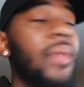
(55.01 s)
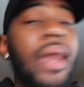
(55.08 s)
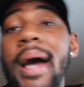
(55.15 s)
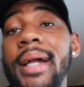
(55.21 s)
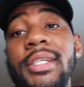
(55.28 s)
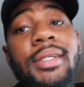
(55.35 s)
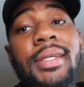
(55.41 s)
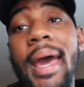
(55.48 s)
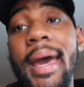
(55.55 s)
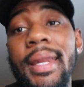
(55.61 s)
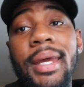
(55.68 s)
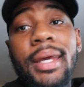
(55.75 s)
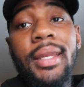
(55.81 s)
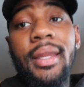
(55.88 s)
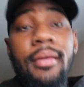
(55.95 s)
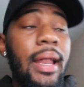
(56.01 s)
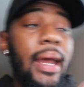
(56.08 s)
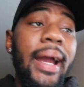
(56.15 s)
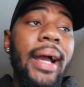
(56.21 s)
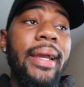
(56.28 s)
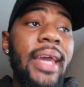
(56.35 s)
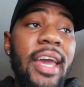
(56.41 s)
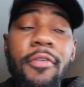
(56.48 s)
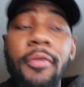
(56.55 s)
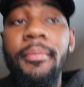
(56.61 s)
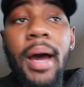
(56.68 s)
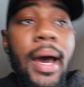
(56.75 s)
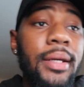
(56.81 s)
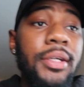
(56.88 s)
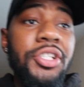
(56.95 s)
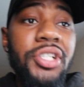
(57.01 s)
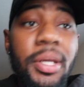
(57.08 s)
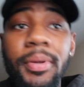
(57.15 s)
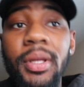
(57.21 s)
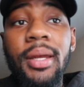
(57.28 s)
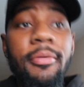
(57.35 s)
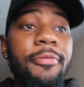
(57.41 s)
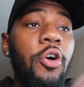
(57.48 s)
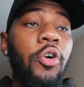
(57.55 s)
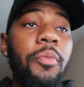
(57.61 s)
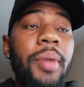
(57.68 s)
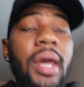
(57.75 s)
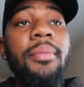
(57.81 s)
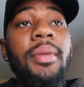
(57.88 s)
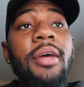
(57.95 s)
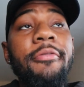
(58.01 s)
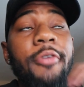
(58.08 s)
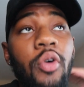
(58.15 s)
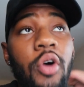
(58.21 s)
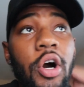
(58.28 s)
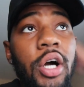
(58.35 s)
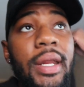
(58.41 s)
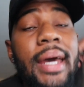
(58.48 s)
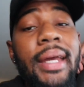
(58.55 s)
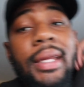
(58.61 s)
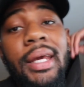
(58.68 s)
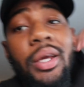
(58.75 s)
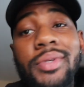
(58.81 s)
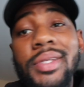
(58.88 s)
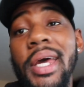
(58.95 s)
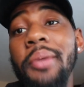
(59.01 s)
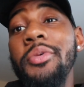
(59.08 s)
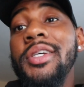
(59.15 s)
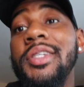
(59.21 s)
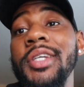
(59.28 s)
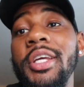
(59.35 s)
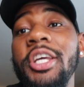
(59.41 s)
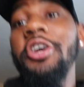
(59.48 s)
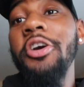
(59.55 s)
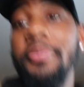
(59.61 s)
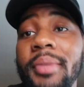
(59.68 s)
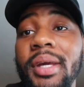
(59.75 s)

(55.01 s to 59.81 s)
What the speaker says: I just had to I gave him my shipping info, payment info, all that, and he was able to secure